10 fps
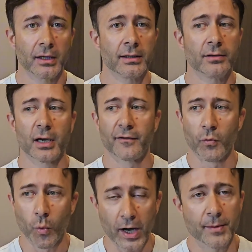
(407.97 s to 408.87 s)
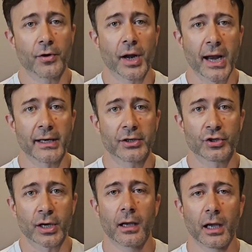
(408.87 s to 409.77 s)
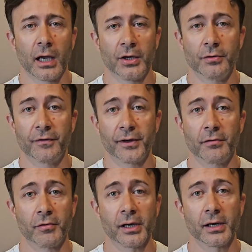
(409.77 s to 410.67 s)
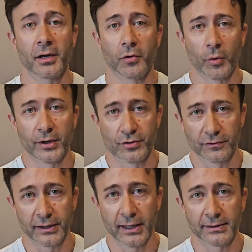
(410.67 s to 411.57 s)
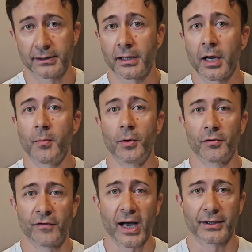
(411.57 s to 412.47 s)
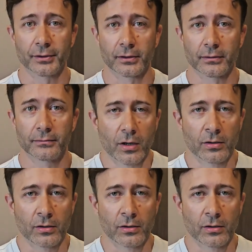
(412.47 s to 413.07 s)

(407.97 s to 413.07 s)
You have way more energy and you feel really rejuvenated and more vital.